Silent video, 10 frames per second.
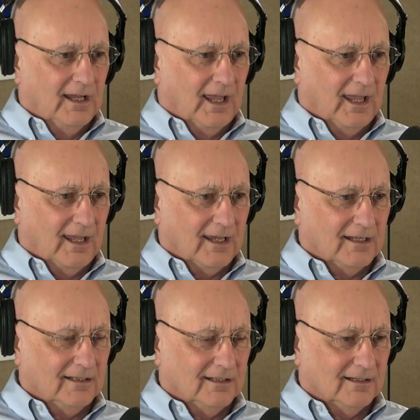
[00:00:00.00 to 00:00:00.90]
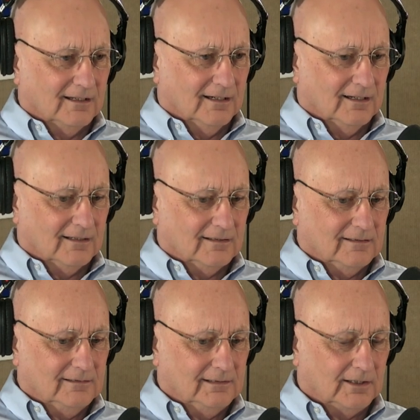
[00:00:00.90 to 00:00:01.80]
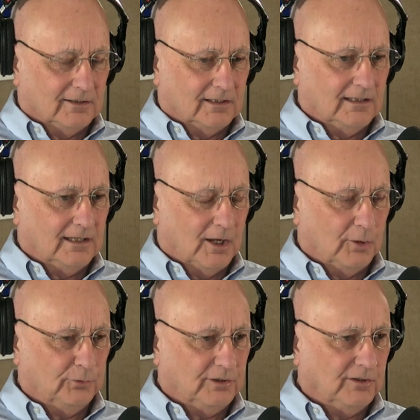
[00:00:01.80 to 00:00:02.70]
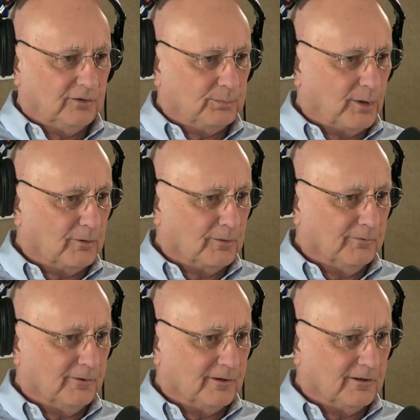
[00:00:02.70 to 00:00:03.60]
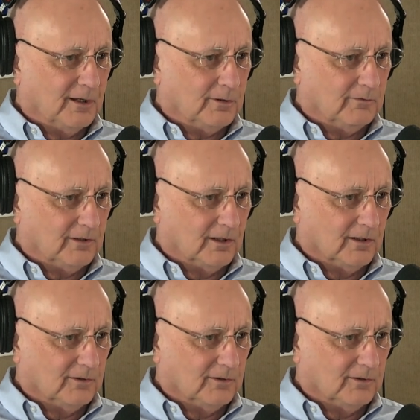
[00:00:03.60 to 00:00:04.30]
and he hosted this program for a number of years.